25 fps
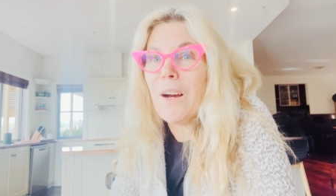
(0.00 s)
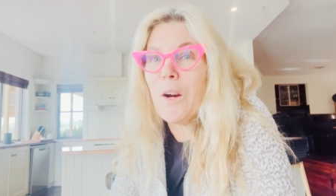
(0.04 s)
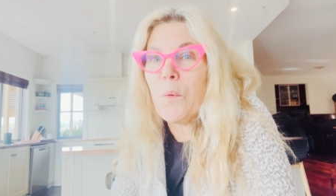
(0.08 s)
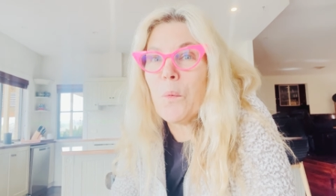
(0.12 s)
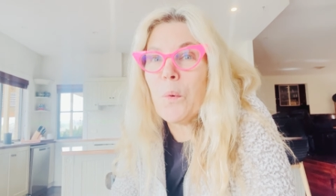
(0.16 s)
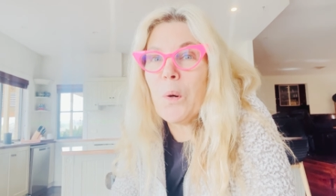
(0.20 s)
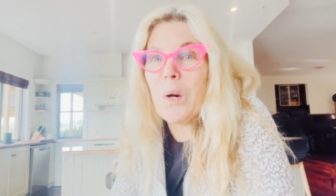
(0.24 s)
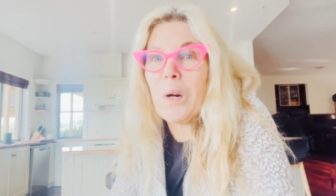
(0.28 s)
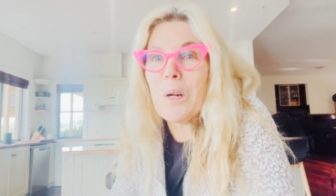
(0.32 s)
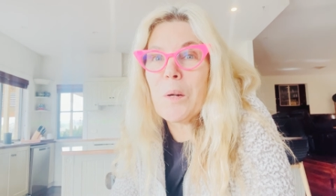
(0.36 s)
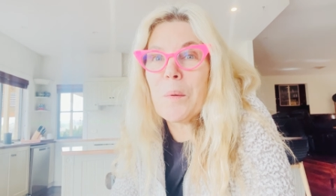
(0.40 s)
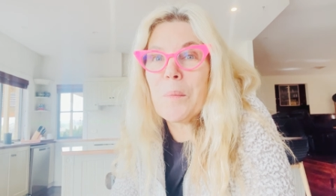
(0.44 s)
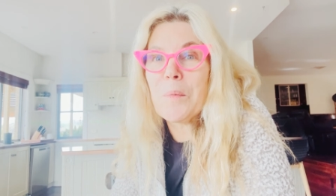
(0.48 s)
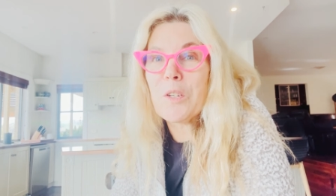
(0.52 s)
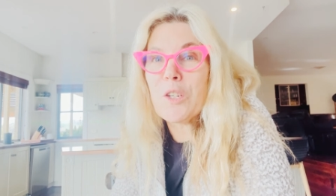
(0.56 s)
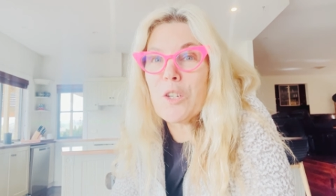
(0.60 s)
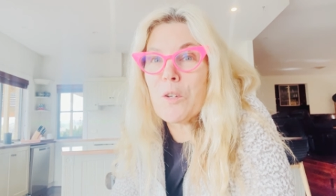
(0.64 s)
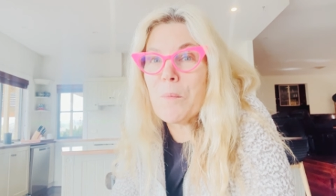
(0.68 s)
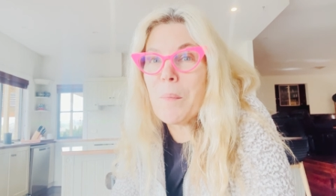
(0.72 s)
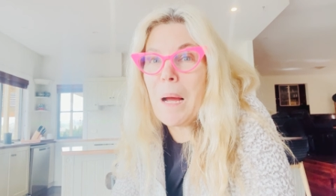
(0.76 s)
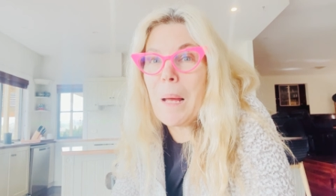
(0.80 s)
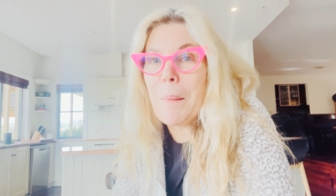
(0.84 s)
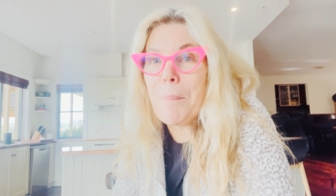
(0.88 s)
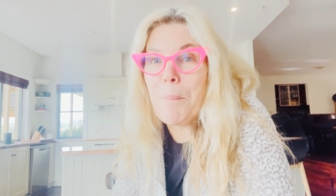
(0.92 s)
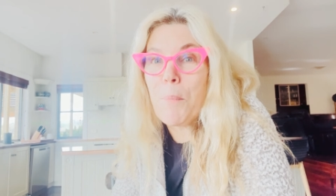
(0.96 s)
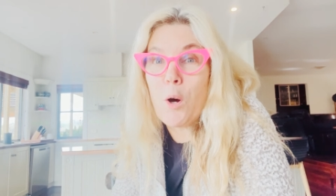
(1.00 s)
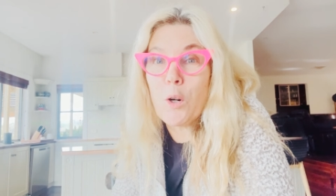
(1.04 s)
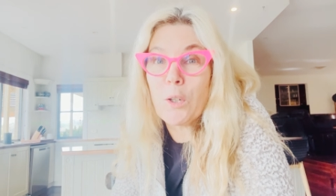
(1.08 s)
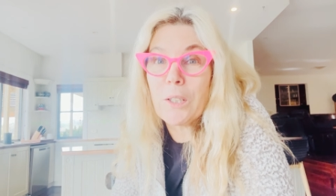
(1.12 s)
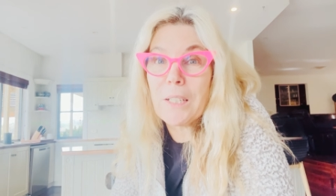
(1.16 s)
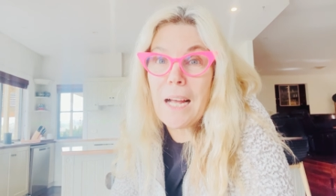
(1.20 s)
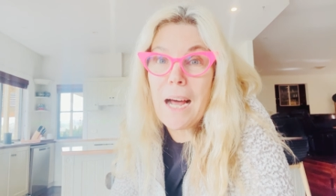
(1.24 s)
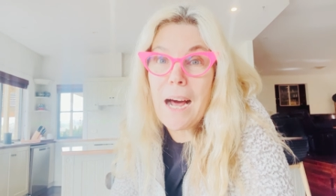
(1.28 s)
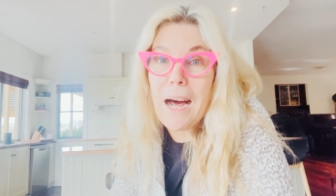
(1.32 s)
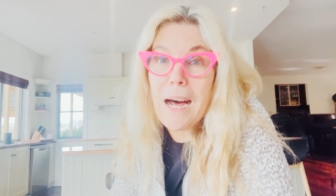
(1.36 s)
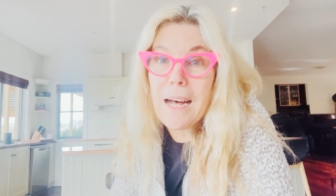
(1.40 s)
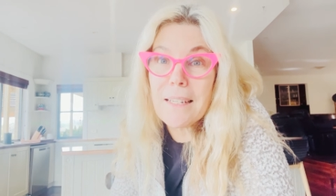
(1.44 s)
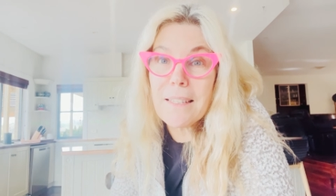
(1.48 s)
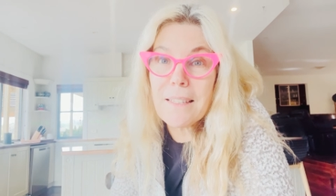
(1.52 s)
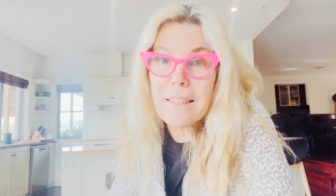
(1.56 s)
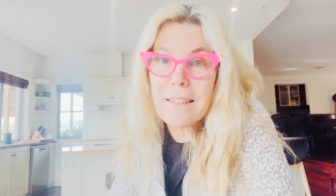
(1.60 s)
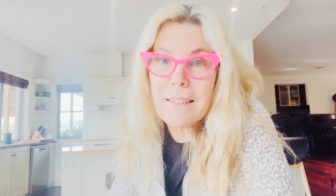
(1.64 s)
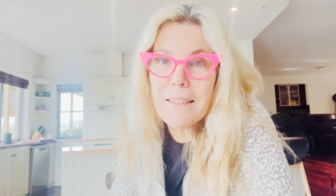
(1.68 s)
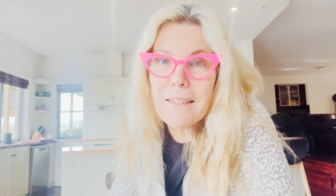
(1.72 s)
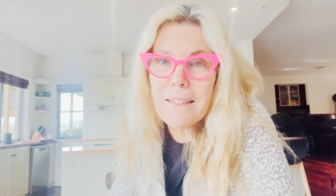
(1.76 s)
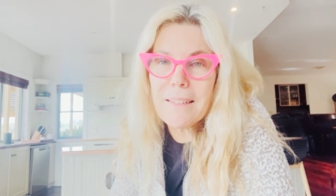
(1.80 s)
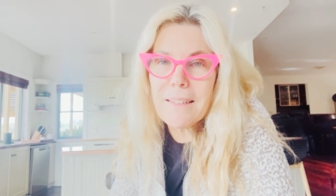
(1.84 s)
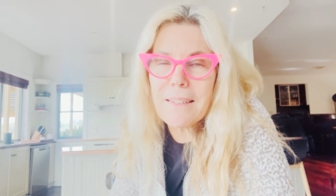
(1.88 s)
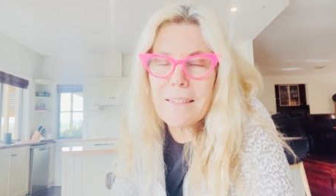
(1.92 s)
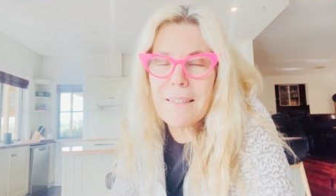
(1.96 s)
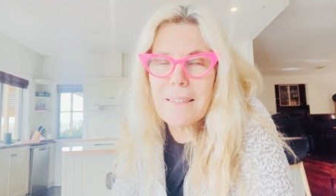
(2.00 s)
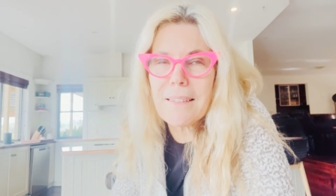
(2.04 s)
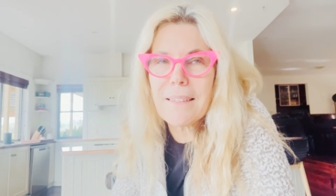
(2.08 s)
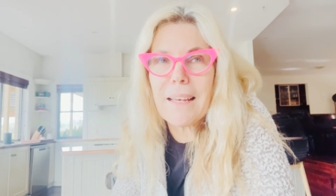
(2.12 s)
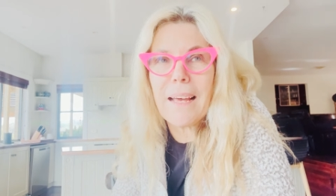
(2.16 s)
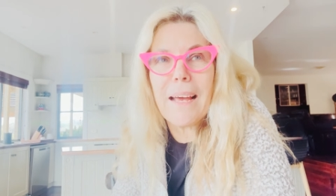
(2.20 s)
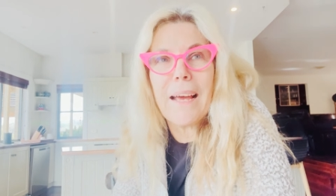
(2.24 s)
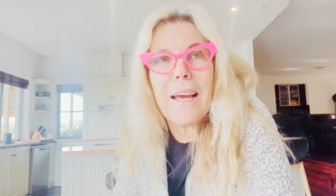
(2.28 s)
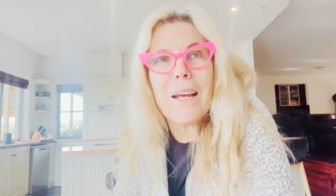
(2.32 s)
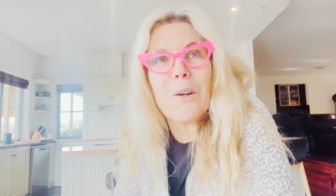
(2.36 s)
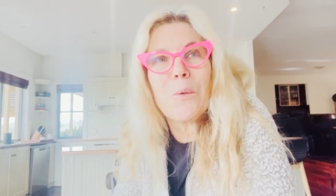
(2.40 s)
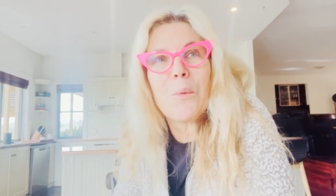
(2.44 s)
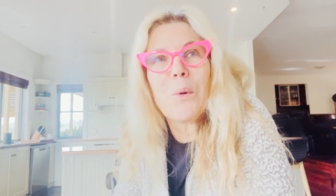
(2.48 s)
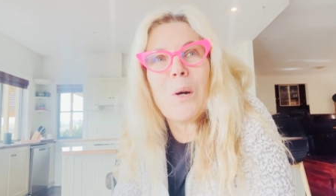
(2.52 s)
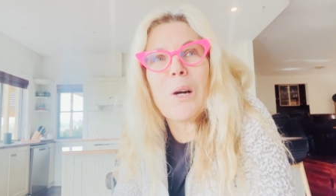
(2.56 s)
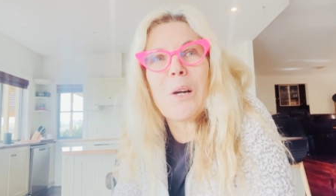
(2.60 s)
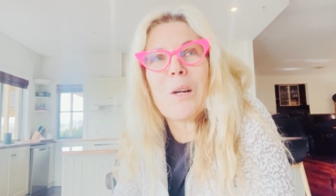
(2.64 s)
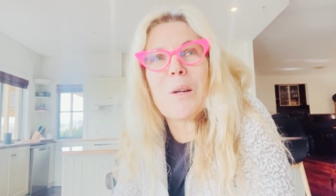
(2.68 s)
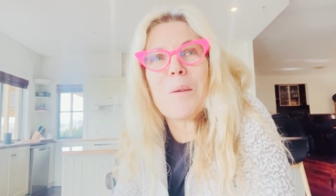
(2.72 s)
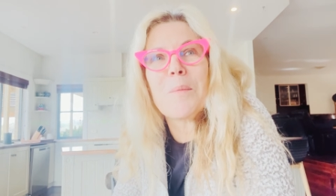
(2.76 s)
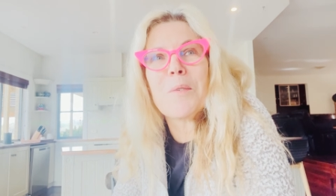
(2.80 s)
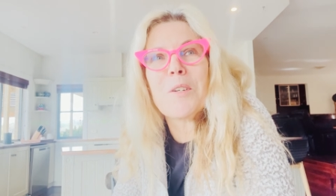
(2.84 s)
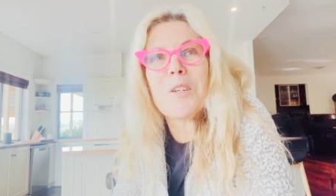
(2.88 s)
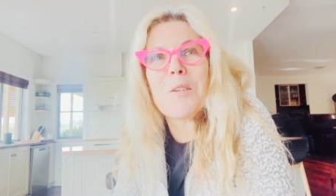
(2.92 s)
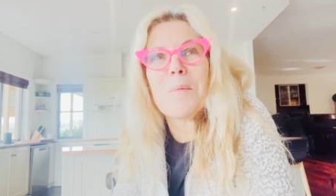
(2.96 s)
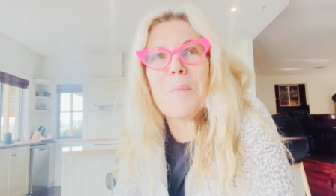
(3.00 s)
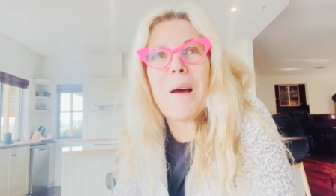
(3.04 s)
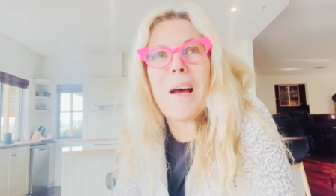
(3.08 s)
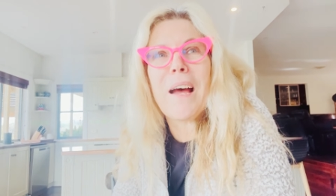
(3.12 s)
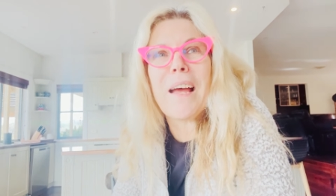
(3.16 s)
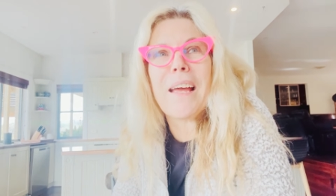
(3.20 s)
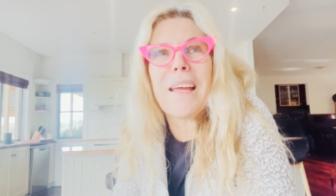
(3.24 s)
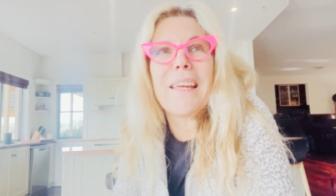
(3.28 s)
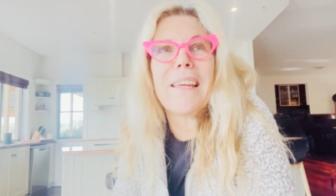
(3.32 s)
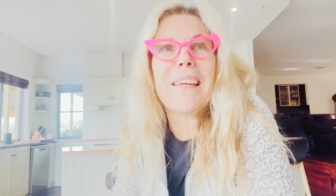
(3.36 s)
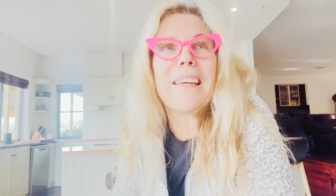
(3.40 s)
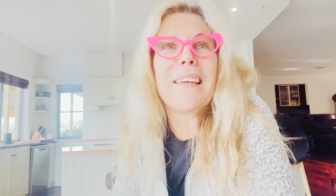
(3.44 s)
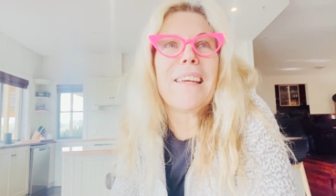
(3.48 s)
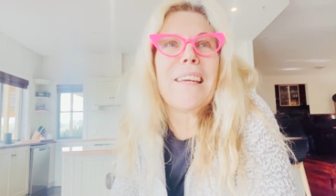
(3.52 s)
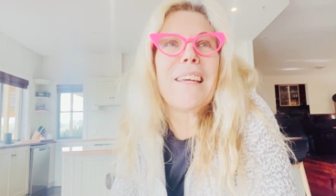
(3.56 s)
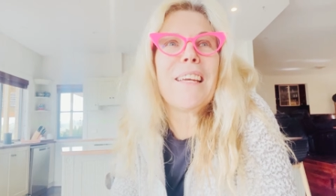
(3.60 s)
Welcome to my podcasters and welcome to my